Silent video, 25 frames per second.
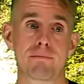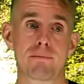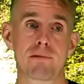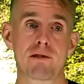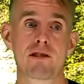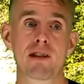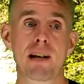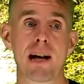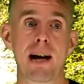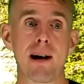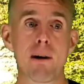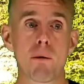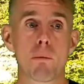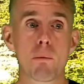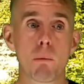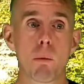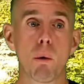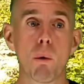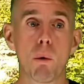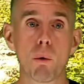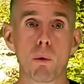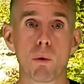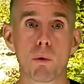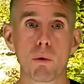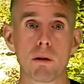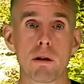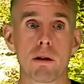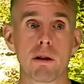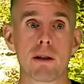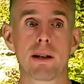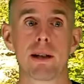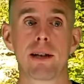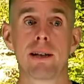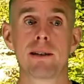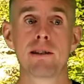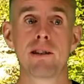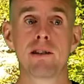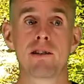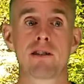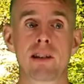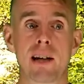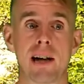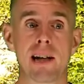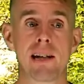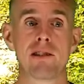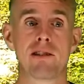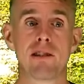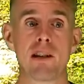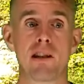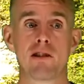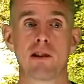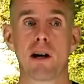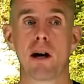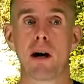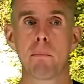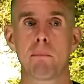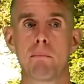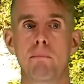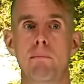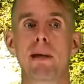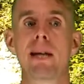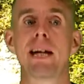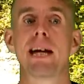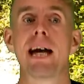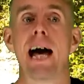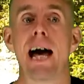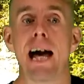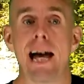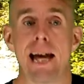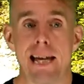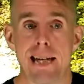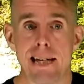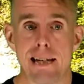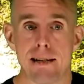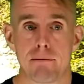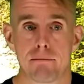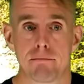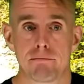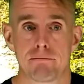Tau wall, in this case, is our big A.